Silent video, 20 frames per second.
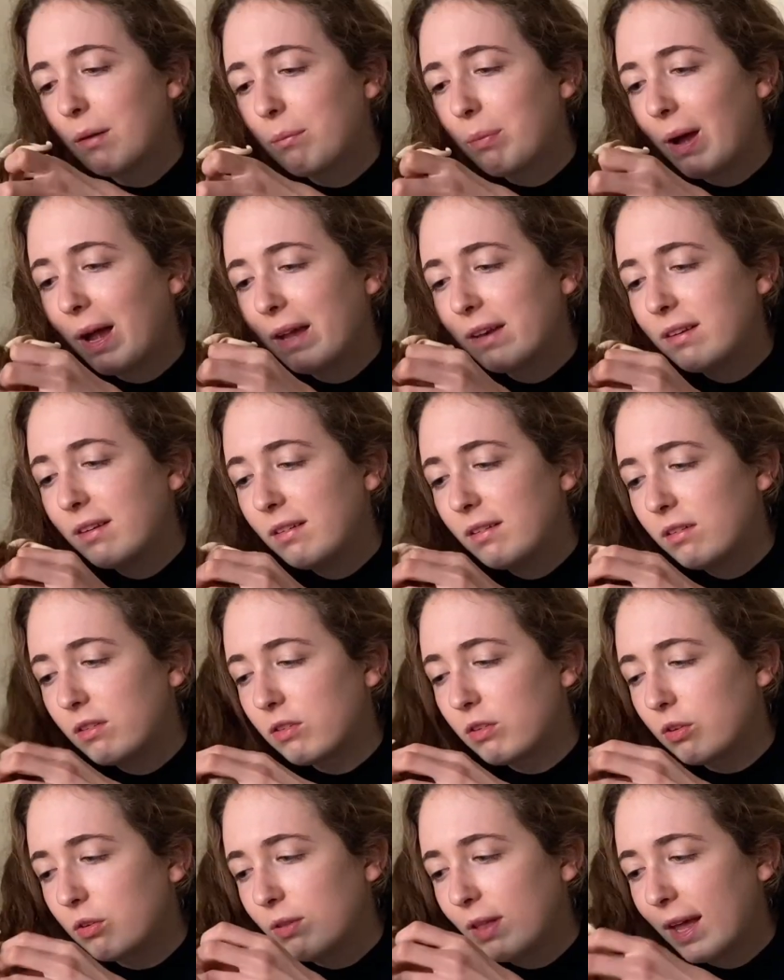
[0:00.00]
But I didn't
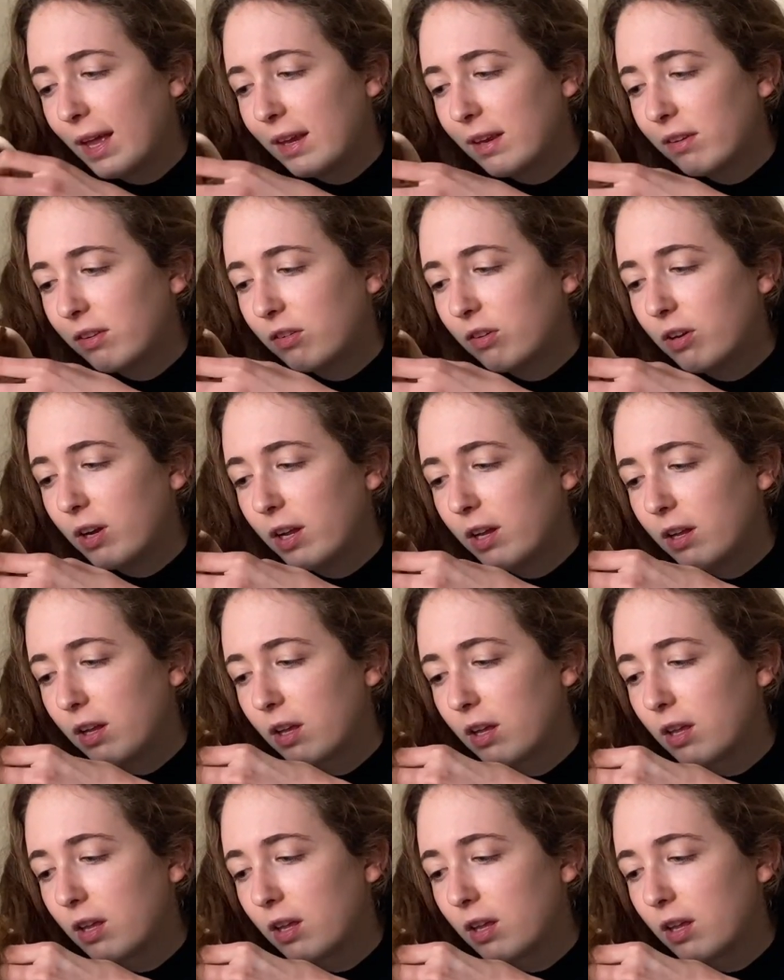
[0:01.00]
do that yesterday